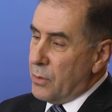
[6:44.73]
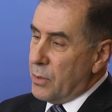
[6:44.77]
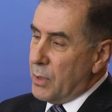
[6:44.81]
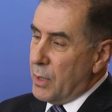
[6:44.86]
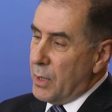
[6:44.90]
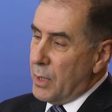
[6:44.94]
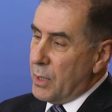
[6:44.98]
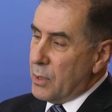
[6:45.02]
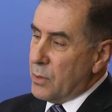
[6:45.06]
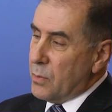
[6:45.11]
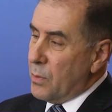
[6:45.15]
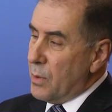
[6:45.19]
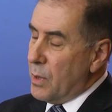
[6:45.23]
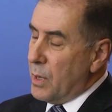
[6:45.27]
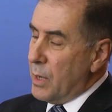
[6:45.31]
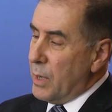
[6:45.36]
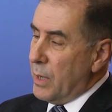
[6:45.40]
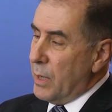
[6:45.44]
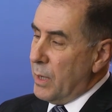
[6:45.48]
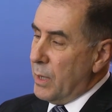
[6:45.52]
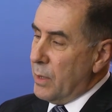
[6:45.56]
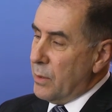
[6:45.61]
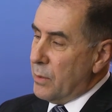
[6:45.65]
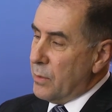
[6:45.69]
So that's
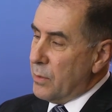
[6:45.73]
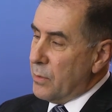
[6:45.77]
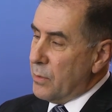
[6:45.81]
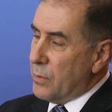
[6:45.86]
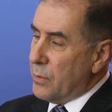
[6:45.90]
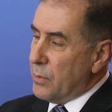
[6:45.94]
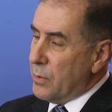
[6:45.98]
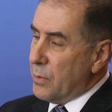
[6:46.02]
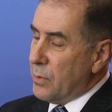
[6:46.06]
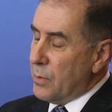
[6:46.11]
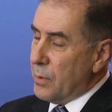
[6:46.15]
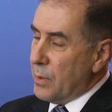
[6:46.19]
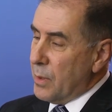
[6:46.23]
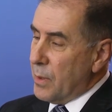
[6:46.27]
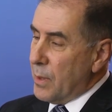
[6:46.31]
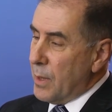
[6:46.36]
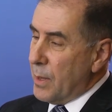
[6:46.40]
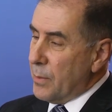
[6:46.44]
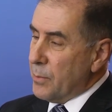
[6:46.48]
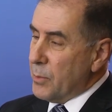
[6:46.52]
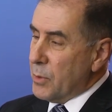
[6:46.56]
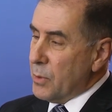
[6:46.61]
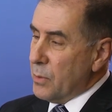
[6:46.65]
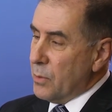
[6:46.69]
why it's
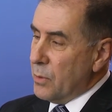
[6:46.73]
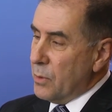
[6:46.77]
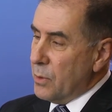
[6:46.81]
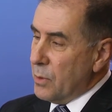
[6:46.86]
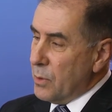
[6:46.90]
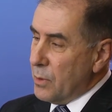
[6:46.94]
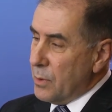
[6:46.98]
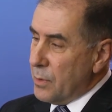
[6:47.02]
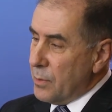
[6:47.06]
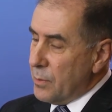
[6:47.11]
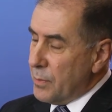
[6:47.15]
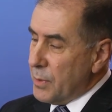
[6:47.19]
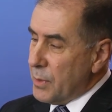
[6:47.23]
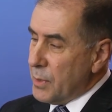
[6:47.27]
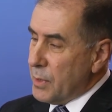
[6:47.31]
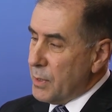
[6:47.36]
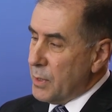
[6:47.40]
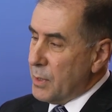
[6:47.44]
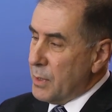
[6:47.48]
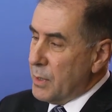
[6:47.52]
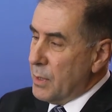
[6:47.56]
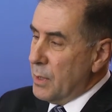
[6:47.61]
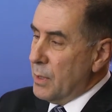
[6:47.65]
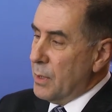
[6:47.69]
up to all of
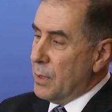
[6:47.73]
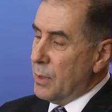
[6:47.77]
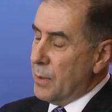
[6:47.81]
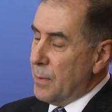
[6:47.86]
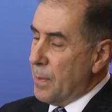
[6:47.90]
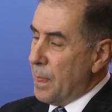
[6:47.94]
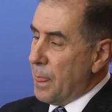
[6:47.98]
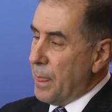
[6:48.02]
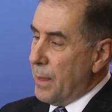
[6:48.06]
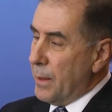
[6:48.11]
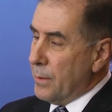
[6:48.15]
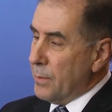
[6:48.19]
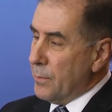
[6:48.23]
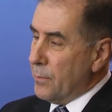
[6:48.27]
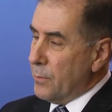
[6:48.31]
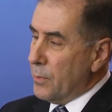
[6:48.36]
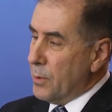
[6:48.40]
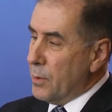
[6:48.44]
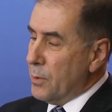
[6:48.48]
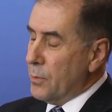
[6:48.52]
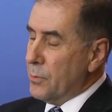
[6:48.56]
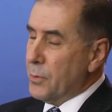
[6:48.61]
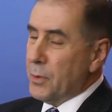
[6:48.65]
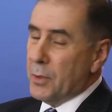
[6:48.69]
us in,
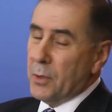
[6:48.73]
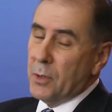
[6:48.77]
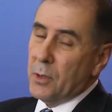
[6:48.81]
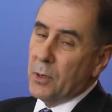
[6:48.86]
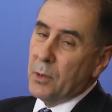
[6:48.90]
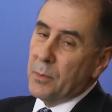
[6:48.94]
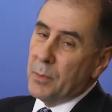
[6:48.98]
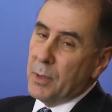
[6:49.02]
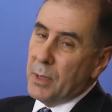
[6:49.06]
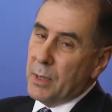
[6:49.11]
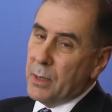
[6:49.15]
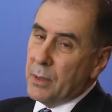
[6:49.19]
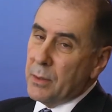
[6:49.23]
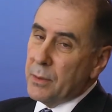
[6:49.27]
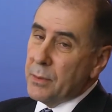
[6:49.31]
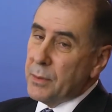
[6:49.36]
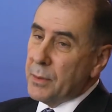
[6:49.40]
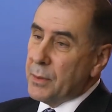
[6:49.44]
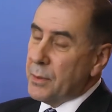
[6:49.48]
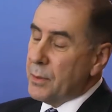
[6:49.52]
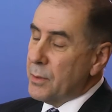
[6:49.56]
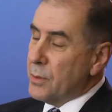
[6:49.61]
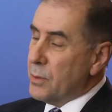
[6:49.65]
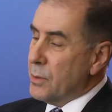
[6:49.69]
involved in human
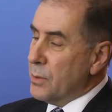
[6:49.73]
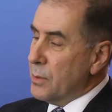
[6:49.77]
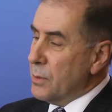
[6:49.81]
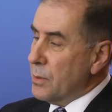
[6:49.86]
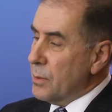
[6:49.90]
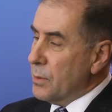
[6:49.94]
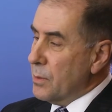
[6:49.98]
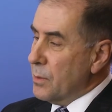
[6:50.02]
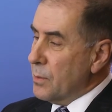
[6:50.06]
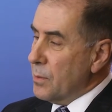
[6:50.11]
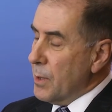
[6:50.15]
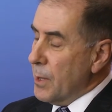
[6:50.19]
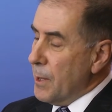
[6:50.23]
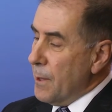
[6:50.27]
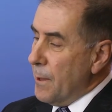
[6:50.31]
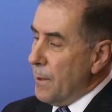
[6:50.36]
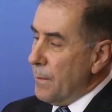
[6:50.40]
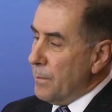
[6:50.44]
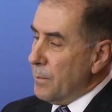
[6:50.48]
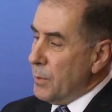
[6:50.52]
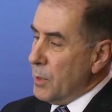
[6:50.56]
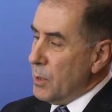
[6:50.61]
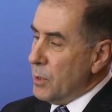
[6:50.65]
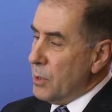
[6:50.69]
health to
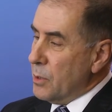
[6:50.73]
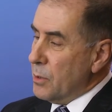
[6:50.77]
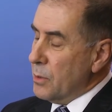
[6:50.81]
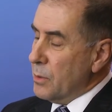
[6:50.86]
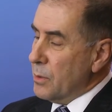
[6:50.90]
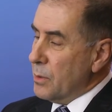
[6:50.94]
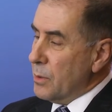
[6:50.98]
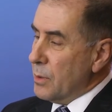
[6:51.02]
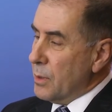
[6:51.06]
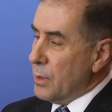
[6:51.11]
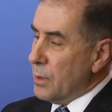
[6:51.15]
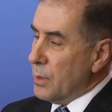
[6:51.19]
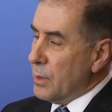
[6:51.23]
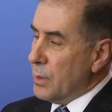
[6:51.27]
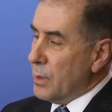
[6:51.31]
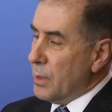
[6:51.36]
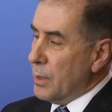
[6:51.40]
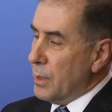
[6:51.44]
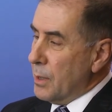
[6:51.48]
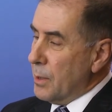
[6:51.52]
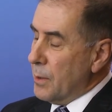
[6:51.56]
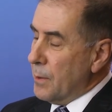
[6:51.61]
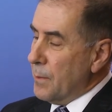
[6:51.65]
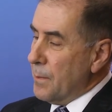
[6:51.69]
be sure that
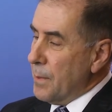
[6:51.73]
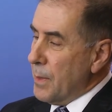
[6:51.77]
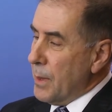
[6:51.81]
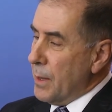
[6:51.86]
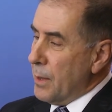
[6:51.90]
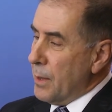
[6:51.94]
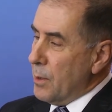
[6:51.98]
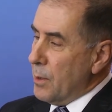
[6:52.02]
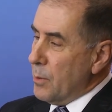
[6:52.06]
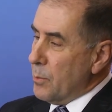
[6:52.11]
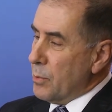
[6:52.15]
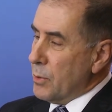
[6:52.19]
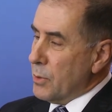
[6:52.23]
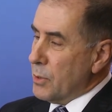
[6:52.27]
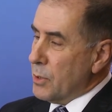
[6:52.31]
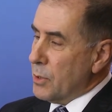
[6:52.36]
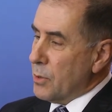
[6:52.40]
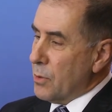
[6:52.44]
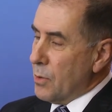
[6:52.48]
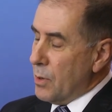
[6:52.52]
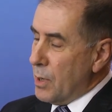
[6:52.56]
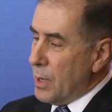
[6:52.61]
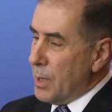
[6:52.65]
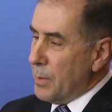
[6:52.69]
the
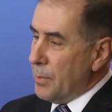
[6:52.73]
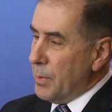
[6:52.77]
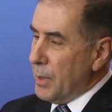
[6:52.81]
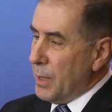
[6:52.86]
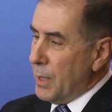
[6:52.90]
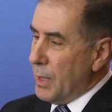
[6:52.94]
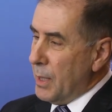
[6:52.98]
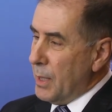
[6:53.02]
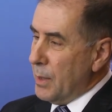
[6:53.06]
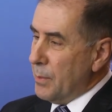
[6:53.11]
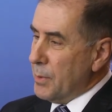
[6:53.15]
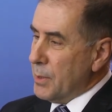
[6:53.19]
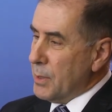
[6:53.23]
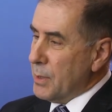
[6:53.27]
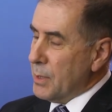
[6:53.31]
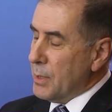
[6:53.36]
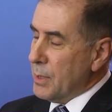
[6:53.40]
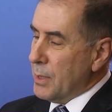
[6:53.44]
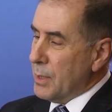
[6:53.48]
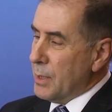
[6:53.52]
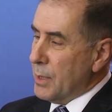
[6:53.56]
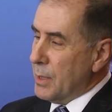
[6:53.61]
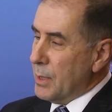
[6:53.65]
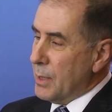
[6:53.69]
prescribing
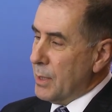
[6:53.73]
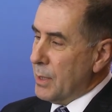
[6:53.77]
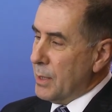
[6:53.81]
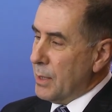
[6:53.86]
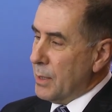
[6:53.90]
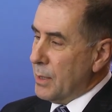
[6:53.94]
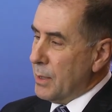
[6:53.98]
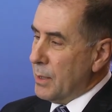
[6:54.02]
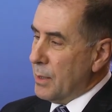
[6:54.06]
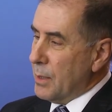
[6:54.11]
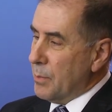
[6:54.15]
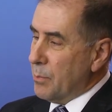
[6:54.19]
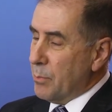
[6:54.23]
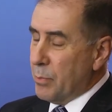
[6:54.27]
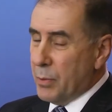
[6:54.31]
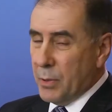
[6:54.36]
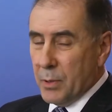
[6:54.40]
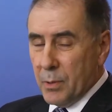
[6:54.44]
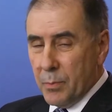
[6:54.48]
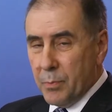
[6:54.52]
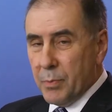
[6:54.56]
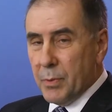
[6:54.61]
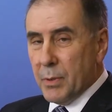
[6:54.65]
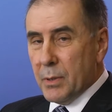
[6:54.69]
habits are
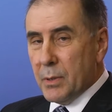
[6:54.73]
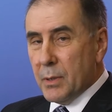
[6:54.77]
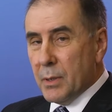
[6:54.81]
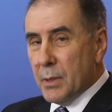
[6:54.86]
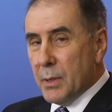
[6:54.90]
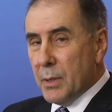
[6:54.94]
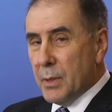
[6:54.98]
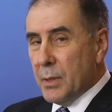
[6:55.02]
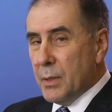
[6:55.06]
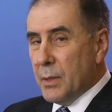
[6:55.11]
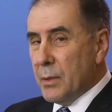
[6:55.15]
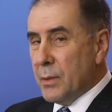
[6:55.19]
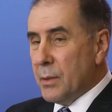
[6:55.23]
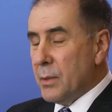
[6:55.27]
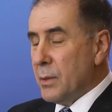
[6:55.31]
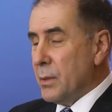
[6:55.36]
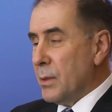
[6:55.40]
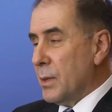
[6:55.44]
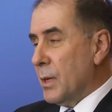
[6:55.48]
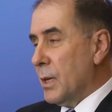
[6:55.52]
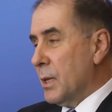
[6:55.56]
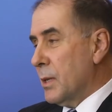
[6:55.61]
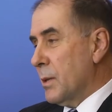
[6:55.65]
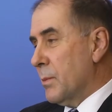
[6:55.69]
appropriate,
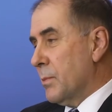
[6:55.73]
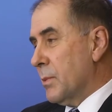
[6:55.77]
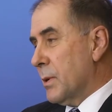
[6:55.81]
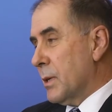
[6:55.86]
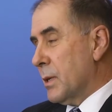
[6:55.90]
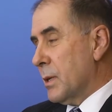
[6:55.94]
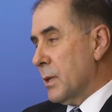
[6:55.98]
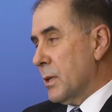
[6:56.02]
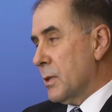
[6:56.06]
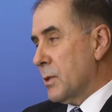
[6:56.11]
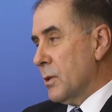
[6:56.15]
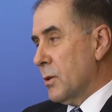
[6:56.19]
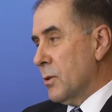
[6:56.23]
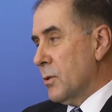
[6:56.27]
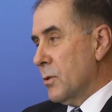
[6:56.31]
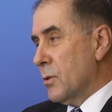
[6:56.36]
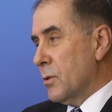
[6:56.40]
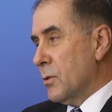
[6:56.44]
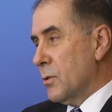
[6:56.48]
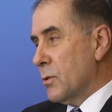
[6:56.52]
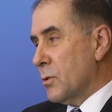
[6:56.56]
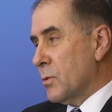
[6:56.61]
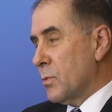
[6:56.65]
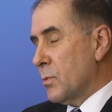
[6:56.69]
that antibiotics are
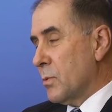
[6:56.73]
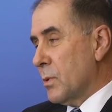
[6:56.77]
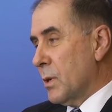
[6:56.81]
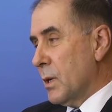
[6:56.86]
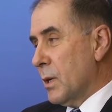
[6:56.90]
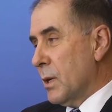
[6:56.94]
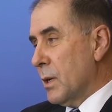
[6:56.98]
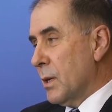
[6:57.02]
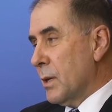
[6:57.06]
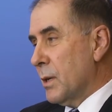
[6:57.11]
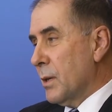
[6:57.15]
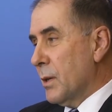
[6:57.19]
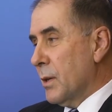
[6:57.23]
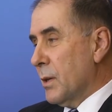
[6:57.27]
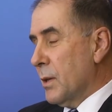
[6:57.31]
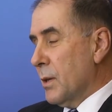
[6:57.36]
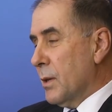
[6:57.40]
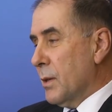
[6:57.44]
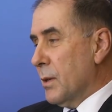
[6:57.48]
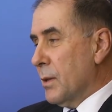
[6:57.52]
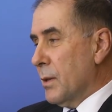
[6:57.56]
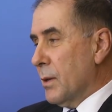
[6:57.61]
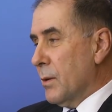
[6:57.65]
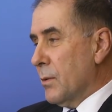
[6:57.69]
used where
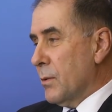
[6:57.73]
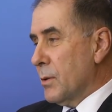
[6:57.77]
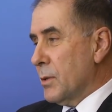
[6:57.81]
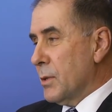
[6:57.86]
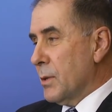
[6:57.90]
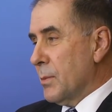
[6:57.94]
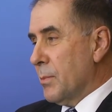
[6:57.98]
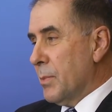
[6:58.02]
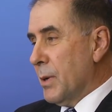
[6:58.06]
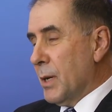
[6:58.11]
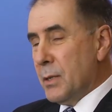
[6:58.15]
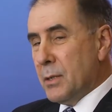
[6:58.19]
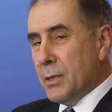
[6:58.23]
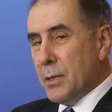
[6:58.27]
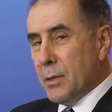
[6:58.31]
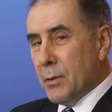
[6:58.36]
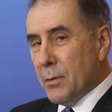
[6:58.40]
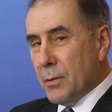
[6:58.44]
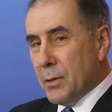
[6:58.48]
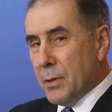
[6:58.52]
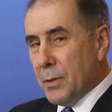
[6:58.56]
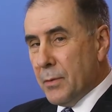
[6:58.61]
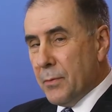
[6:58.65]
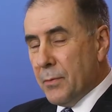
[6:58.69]
there is a
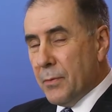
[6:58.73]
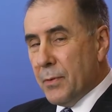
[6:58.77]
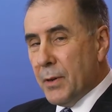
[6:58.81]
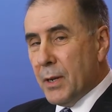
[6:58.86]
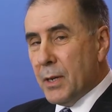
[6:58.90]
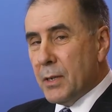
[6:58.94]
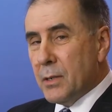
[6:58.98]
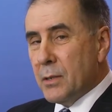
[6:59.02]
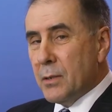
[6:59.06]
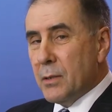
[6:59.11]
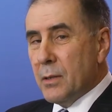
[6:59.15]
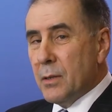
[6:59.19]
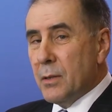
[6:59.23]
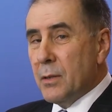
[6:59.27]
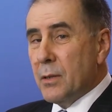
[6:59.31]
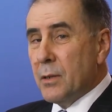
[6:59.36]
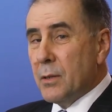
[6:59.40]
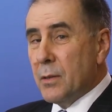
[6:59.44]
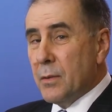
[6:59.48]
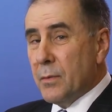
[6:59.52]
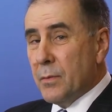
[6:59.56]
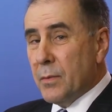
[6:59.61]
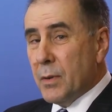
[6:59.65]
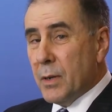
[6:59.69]
bacterial infection and
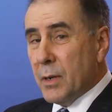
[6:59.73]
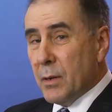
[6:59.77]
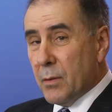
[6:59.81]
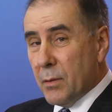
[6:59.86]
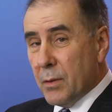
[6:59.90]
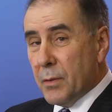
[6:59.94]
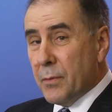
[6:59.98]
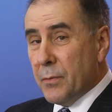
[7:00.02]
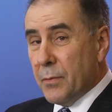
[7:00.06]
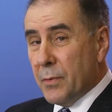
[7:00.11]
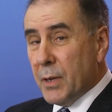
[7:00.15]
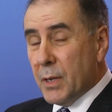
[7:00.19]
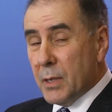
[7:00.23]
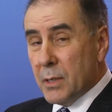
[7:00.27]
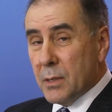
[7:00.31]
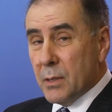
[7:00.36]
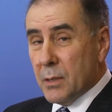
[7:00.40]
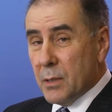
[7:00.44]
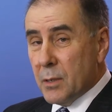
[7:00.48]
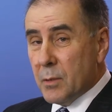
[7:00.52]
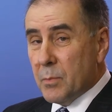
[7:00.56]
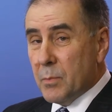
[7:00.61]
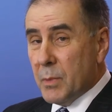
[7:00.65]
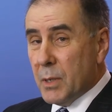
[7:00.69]
not a viral
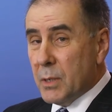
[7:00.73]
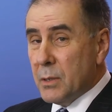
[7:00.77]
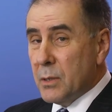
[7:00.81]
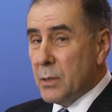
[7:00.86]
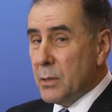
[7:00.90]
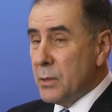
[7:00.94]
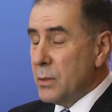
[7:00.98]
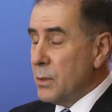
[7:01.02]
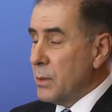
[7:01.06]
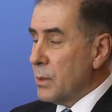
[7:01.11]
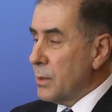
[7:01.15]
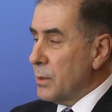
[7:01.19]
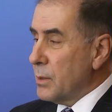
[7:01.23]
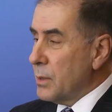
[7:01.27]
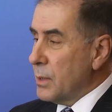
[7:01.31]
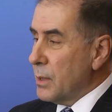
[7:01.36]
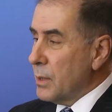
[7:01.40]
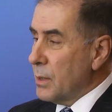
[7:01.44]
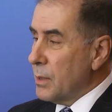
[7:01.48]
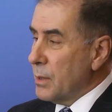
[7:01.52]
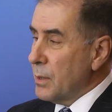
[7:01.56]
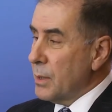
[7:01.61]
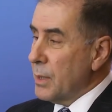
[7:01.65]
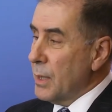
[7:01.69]
infection as much as you can
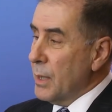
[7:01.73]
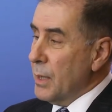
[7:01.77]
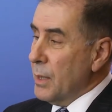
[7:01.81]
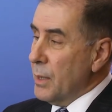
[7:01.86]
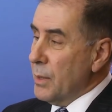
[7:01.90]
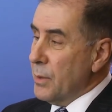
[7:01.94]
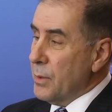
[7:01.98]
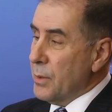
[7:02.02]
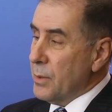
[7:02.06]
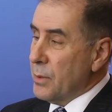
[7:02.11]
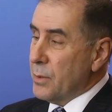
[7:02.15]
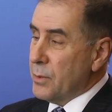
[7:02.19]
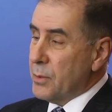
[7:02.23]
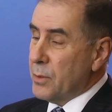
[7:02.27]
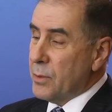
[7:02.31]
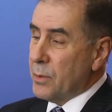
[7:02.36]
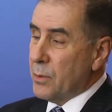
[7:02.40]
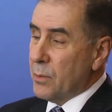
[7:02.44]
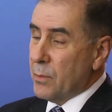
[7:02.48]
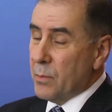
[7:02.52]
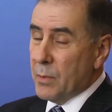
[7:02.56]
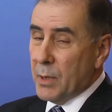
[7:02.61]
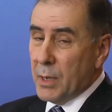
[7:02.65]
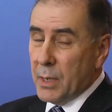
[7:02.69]
tell, that it's
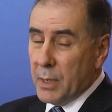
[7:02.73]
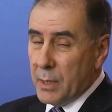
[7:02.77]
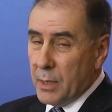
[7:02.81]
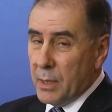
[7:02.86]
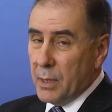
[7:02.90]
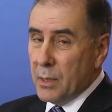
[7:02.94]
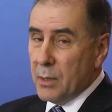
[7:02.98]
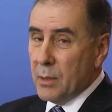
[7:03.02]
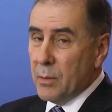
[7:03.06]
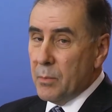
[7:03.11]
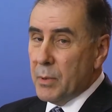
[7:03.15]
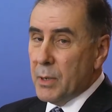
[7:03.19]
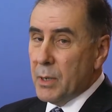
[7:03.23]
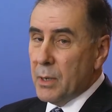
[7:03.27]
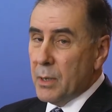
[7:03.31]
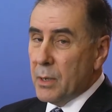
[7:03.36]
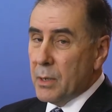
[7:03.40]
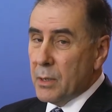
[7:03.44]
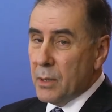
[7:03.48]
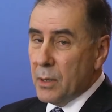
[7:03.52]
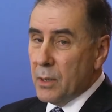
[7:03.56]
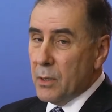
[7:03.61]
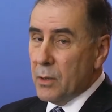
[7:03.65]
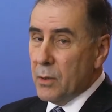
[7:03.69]
the right
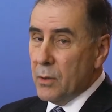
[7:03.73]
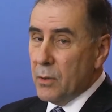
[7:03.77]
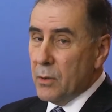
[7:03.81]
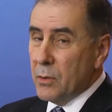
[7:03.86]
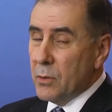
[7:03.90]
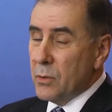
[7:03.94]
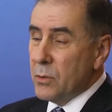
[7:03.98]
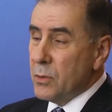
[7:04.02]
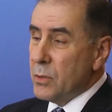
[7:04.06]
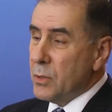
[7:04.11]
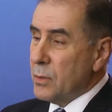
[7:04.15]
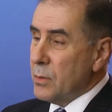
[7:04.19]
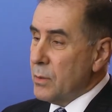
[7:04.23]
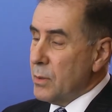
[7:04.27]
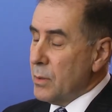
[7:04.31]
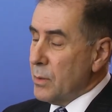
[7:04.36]
antibiotic used,